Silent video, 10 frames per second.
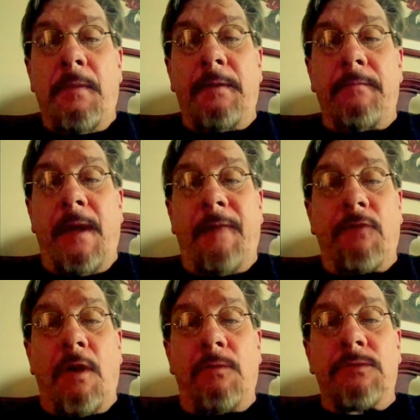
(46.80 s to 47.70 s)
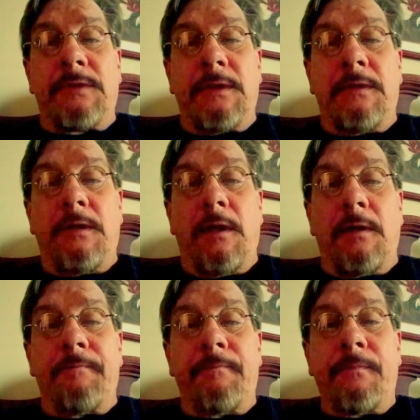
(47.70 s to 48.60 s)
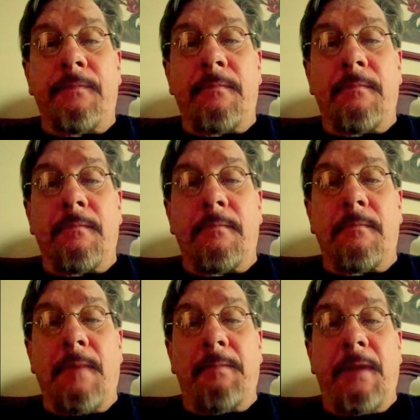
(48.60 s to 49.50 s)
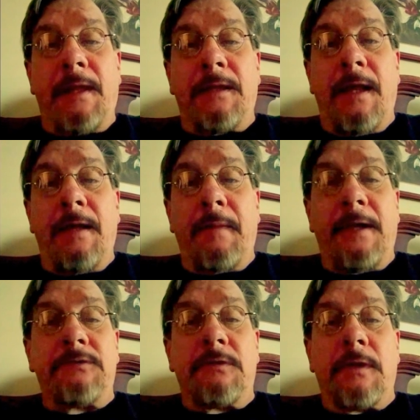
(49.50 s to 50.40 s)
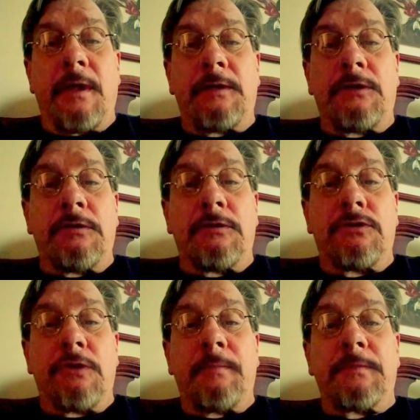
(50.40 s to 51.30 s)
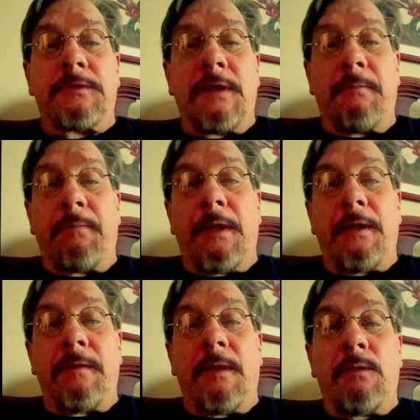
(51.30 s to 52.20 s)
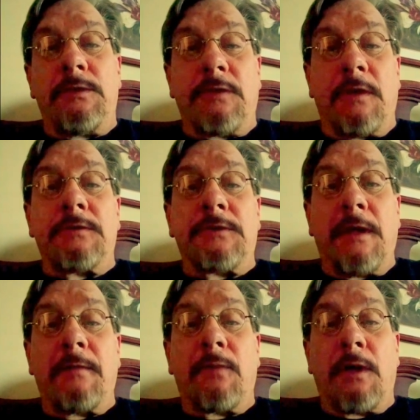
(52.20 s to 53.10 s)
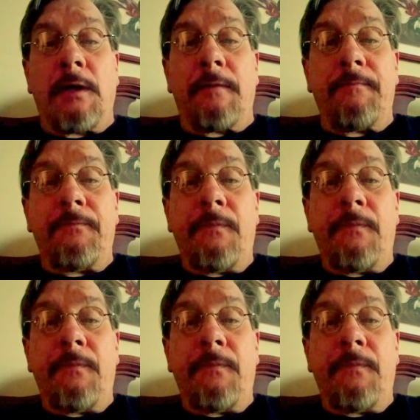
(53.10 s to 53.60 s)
But after all was said and done, my black lab, Angel, and I took the trip to Saint Pete and we saw this Ken Bryant.